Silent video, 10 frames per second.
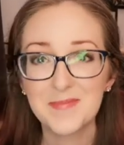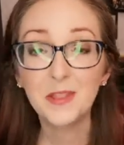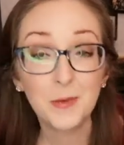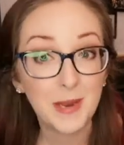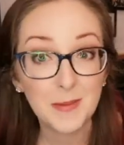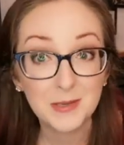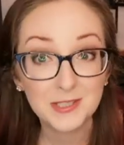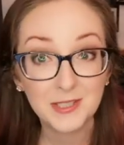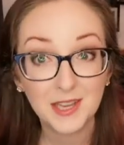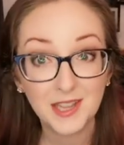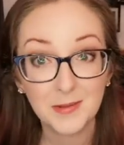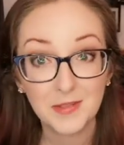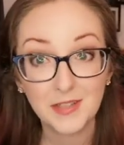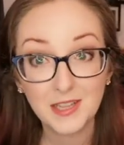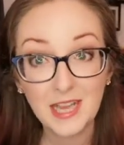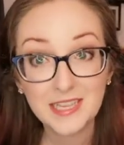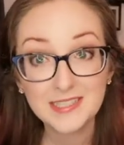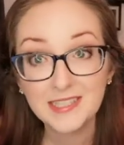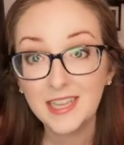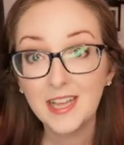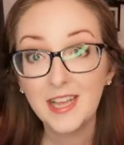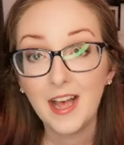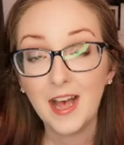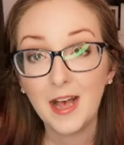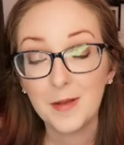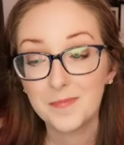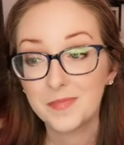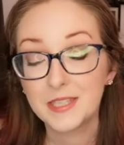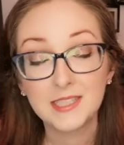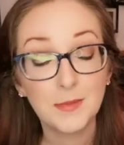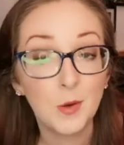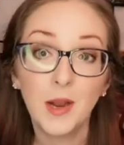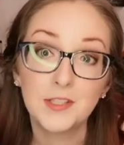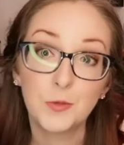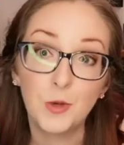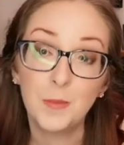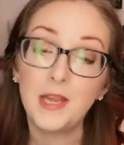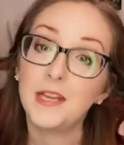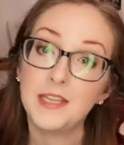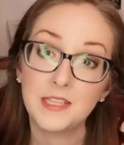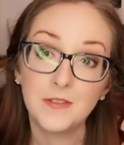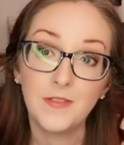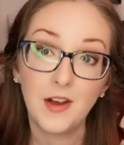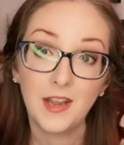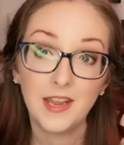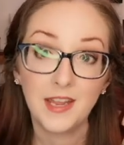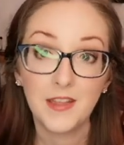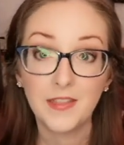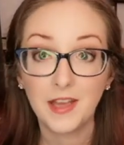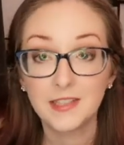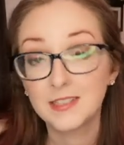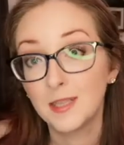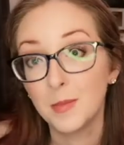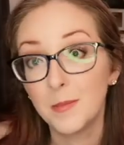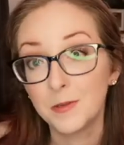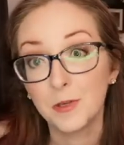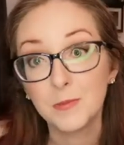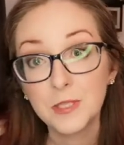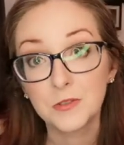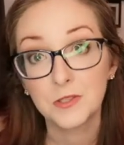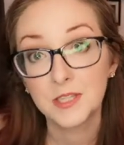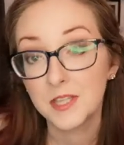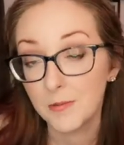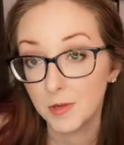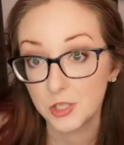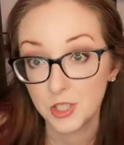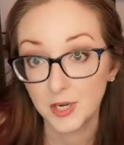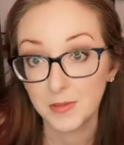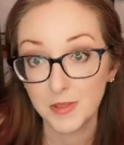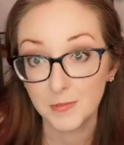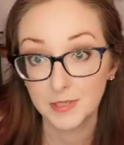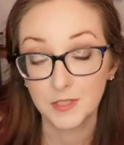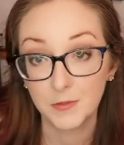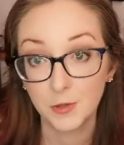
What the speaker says: their paper to circulate with the class, the summarizer will be identifying that supplementary resource that they want to share with the rest of their